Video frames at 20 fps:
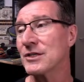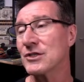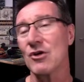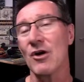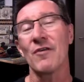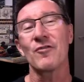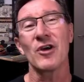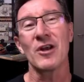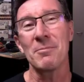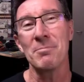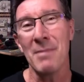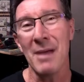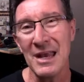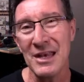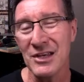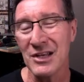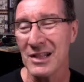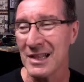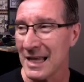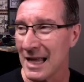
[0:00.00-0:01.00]
So I've got to
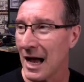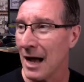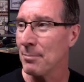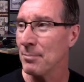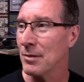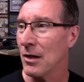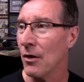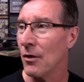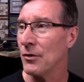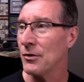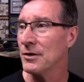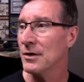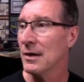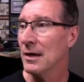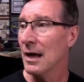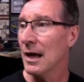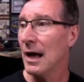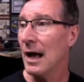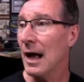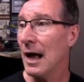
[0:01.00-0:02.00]
manually upload
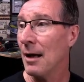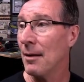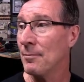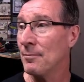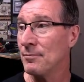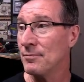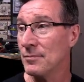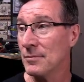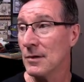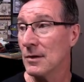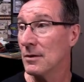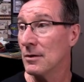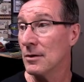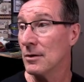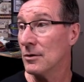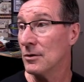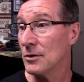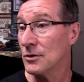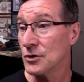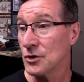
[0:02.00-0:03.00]

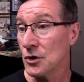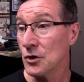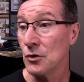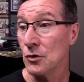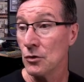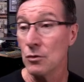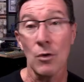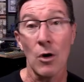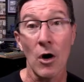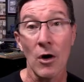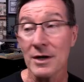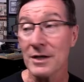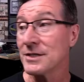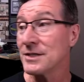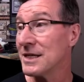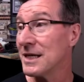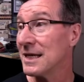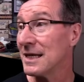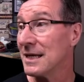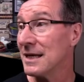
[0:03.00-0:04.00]
to
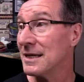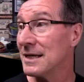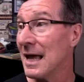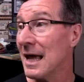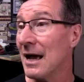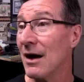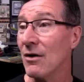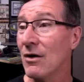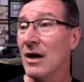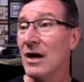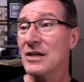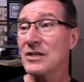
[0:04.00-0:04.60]
Odyssey now.